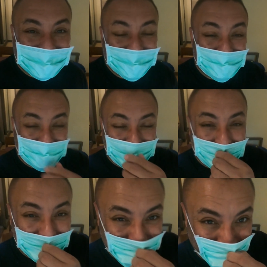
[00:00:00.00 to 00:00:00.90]
and
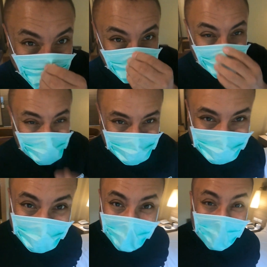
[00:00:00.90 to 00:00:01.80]
folded and washed.
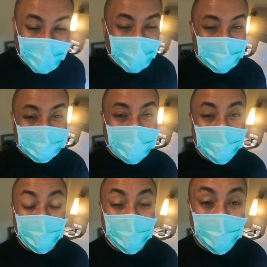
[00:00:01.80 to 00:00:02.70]
It was like,
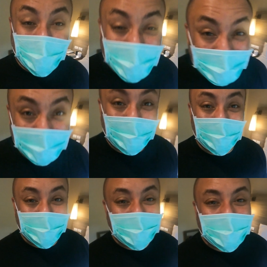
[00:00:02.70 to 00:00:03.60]
wow,
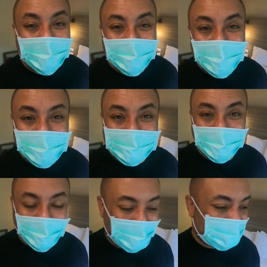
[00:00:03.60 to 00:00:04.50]
that is
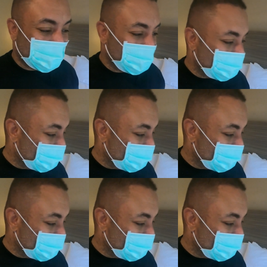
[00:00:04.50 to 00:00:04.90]
awesome.